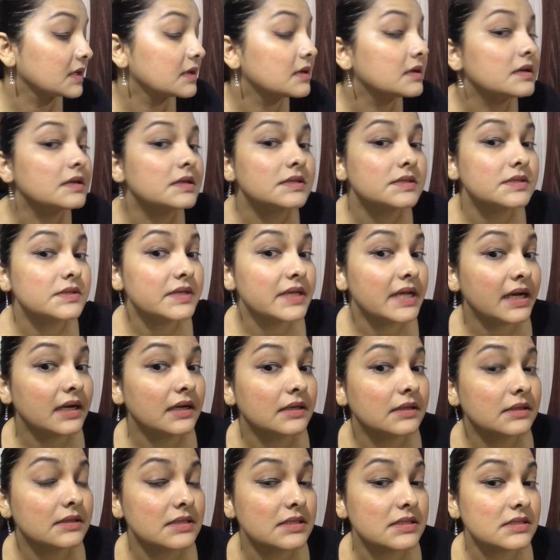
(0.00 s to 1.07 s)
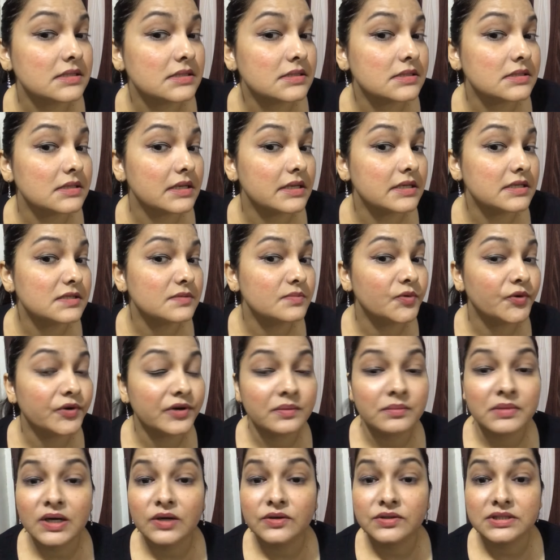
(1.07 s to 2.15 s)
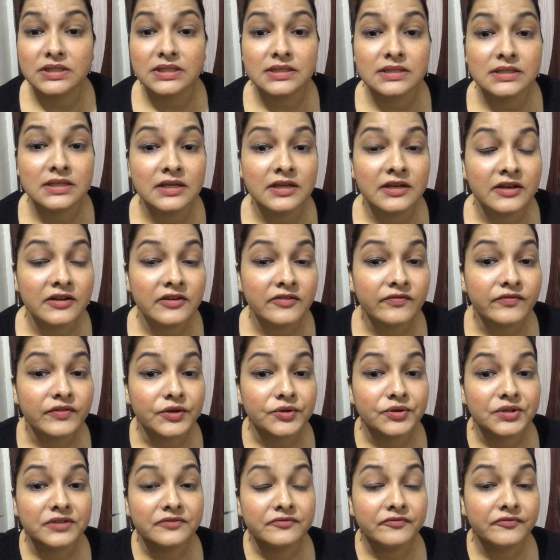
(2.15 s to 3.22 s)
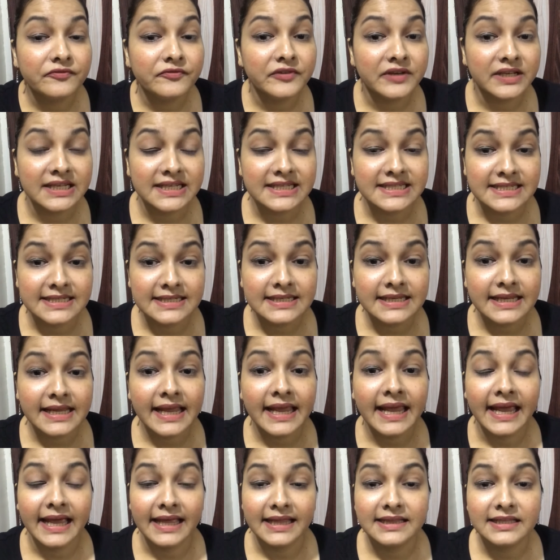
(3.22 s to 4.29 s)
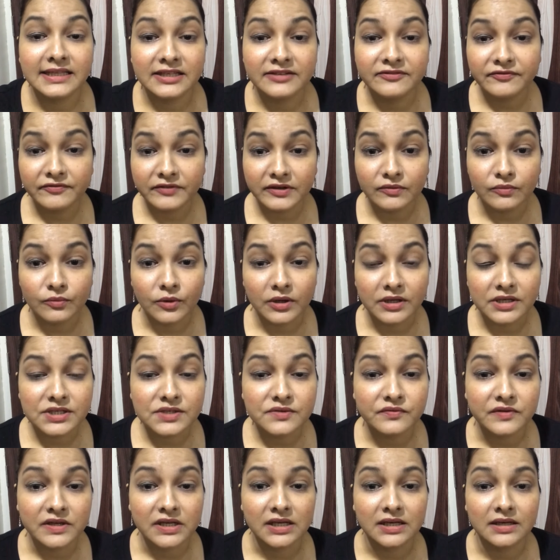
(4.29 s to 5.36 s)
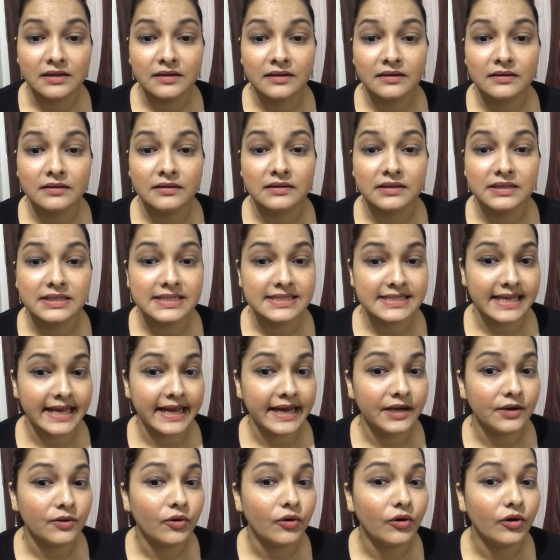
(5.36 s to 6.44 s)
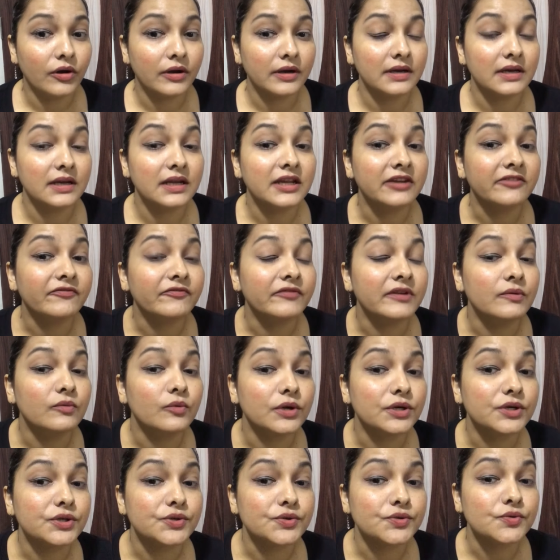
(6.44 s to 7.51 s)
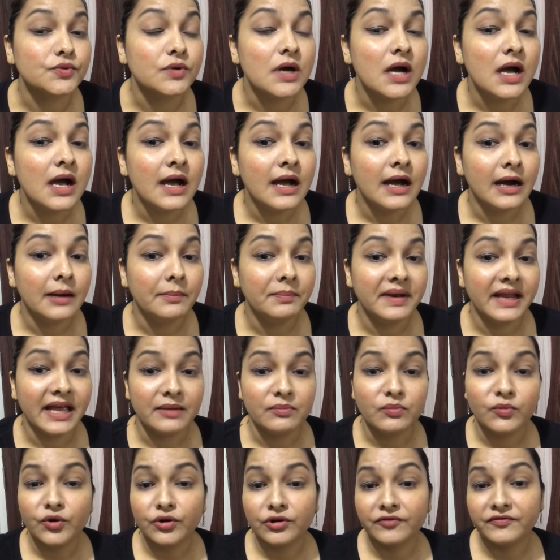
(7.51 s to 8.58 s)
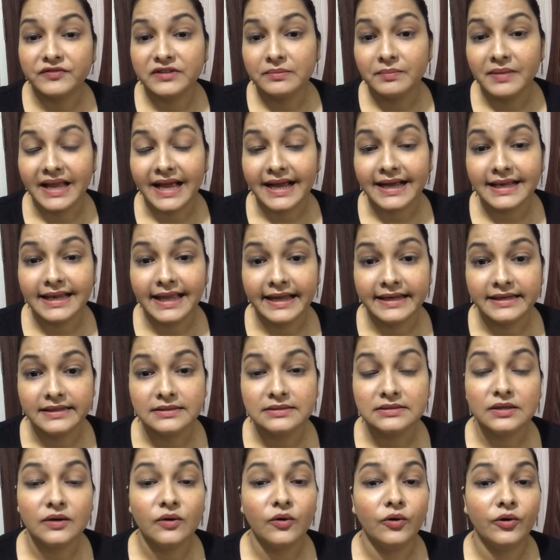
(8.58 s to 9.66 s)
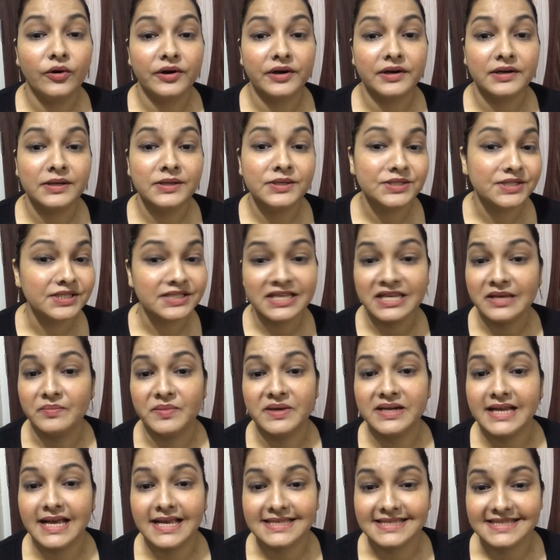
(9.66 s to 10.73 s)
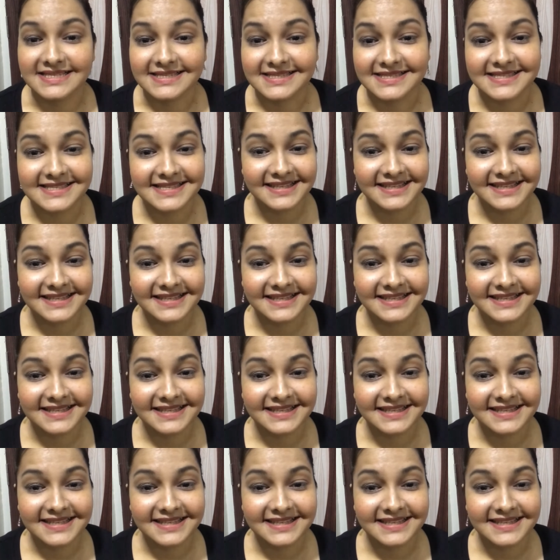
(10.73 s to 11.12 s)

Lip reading: So yeah, this is more about it. We're gonna fill it in, and then if we want, we can decide on if we want to apply more of the black liner or just keep it as is.